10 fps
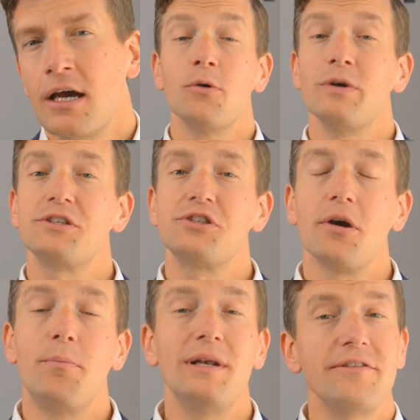which,
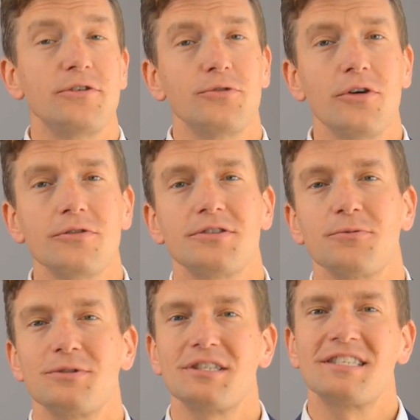believe it or not,
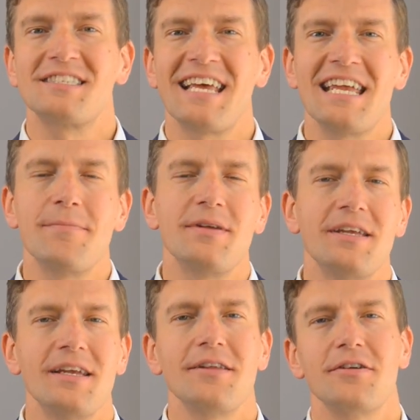was the same
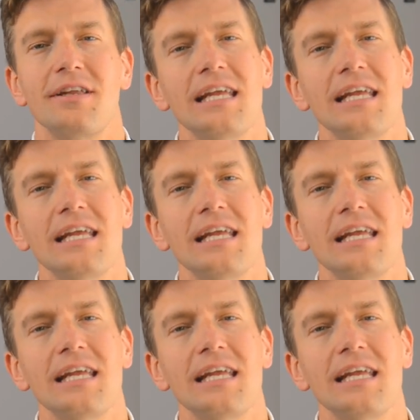year that